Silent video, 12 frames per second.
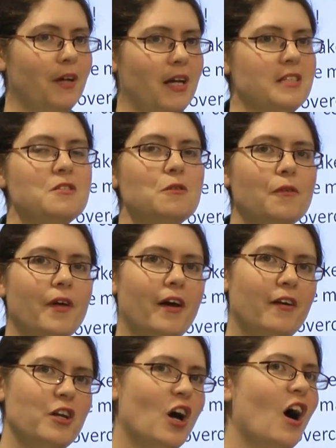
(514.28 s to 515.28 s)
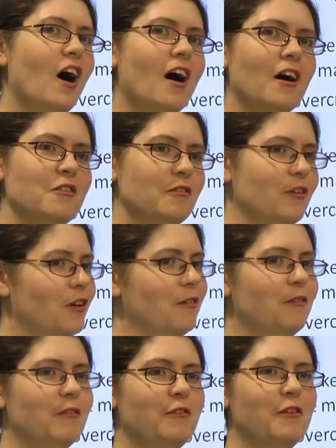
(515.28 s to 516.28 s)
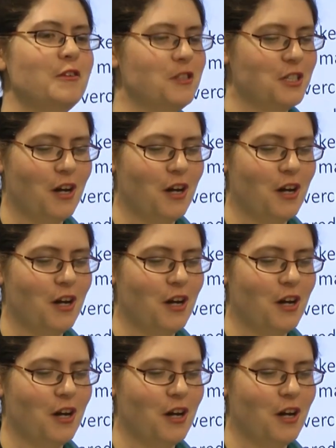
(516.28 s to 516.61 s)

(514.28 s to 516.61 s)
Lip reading: it's still there in your heart for future